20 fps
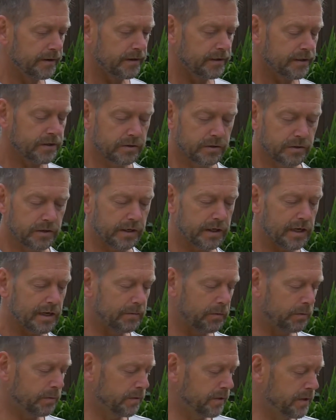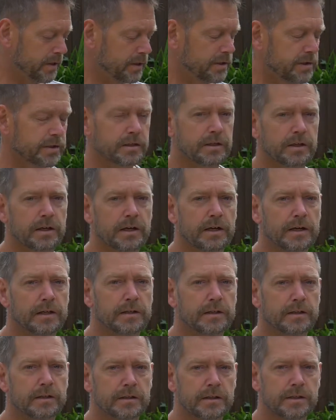So I came up with this,
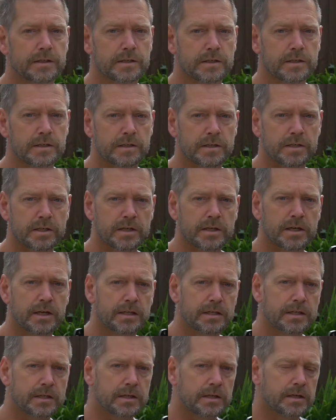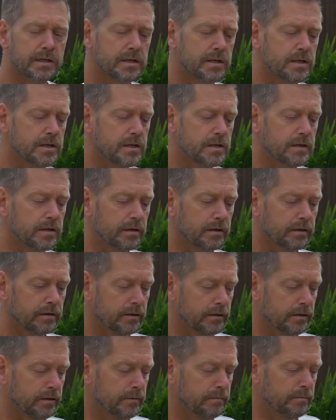and this is a CNC
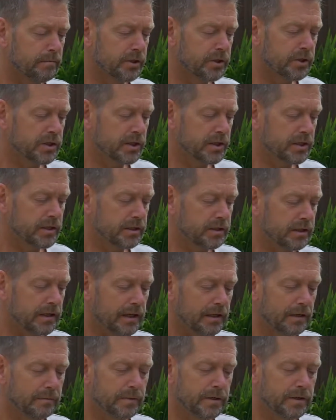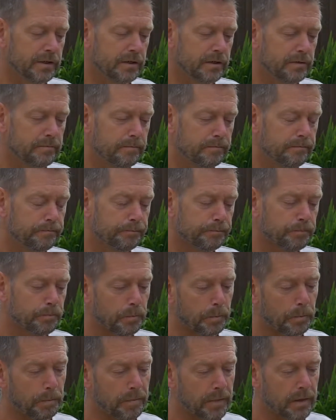machined aluminium
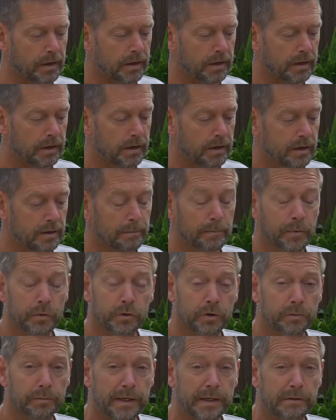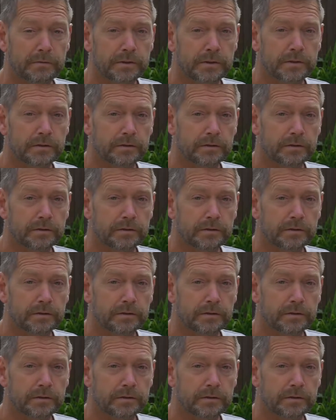buckle mount